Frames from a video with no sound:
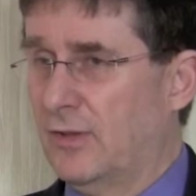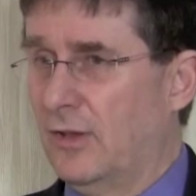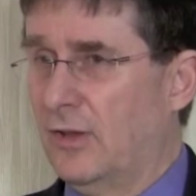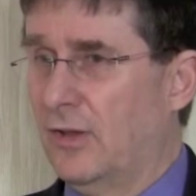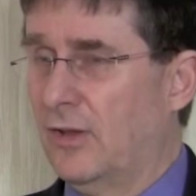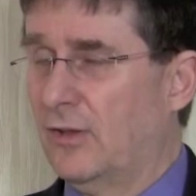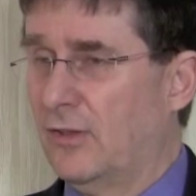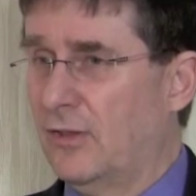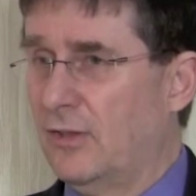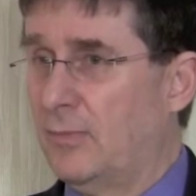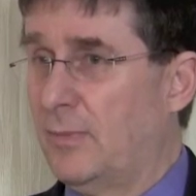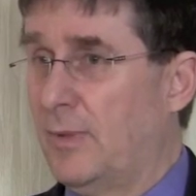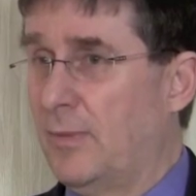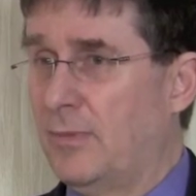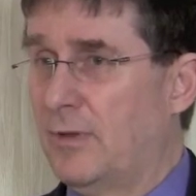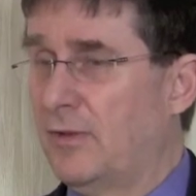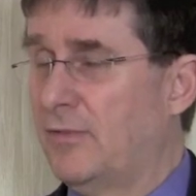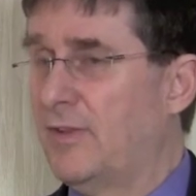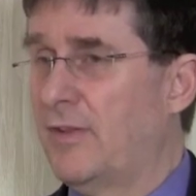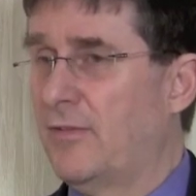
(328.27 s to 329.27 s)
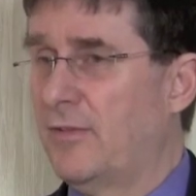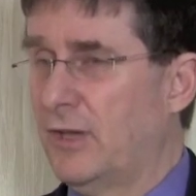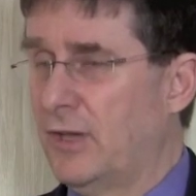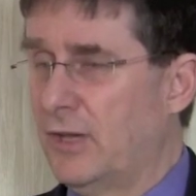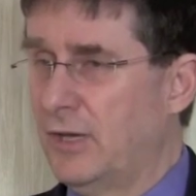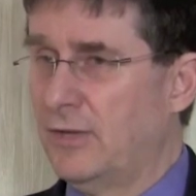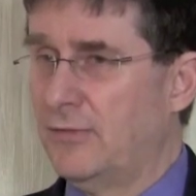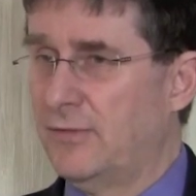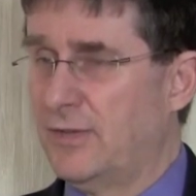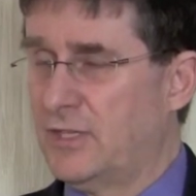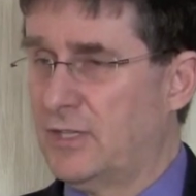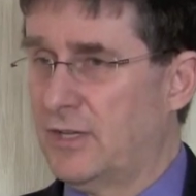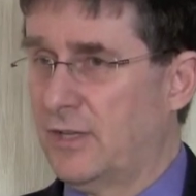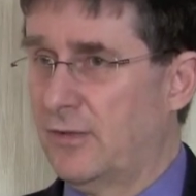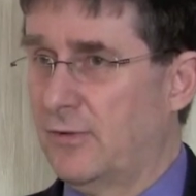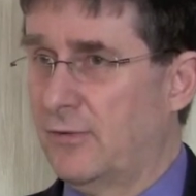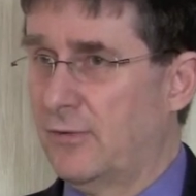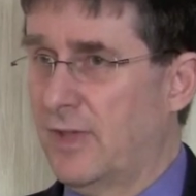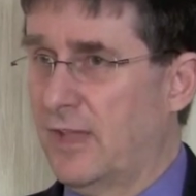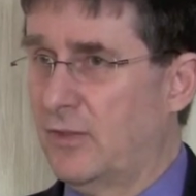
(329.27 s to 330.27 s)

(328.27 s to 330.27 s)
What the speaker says: a lot of these people have never heard of each other.